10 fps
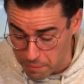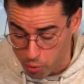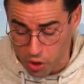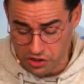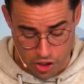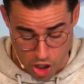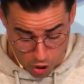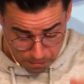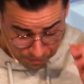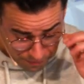important to
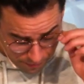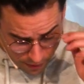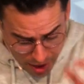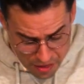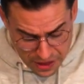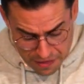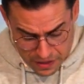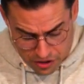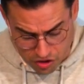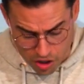note that
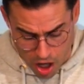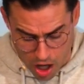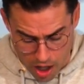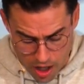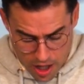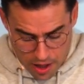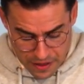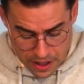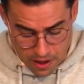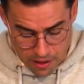this, uh,
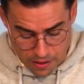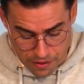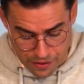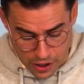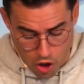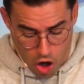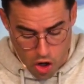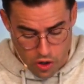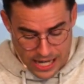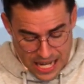that there
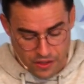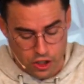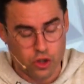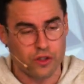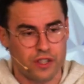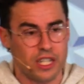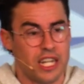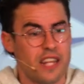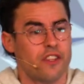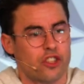are in the new
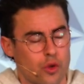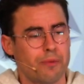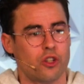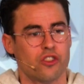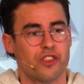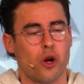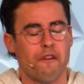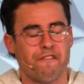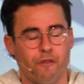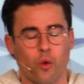in the scriptures there are
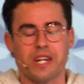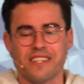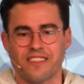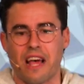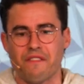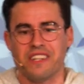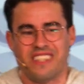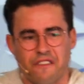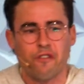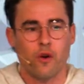47
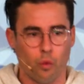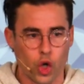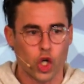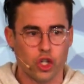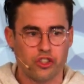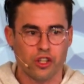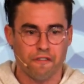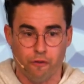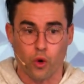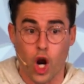different words
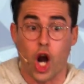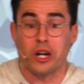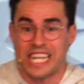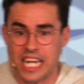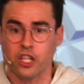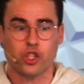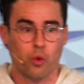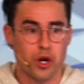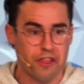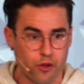for our english
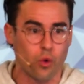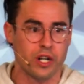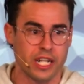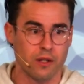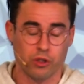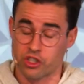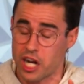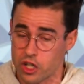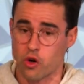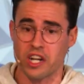word authority which is
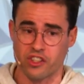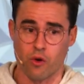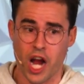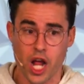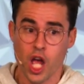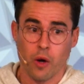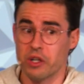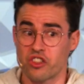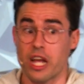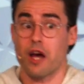kind of crazy right we
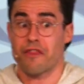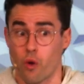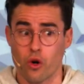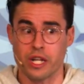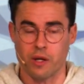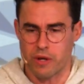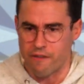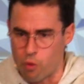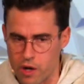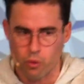just say authority we
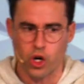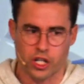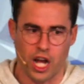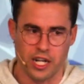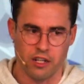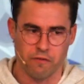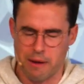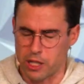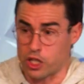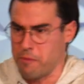have one word kind of
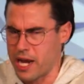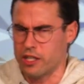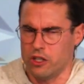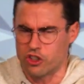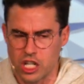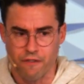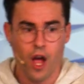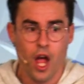maybe like commander or chief